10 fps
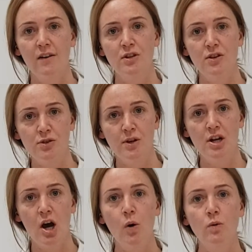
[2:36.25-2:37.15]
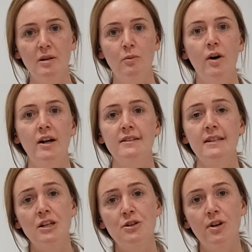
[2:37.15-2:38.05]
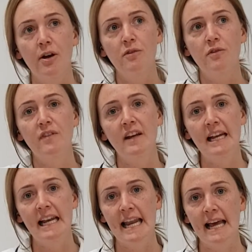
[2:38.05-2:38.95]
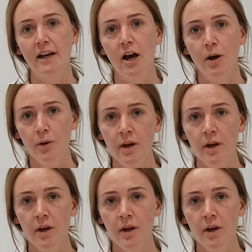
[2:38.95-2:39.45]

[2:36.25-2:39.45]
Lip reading: you're doing your holding ones and you don't feel it let go,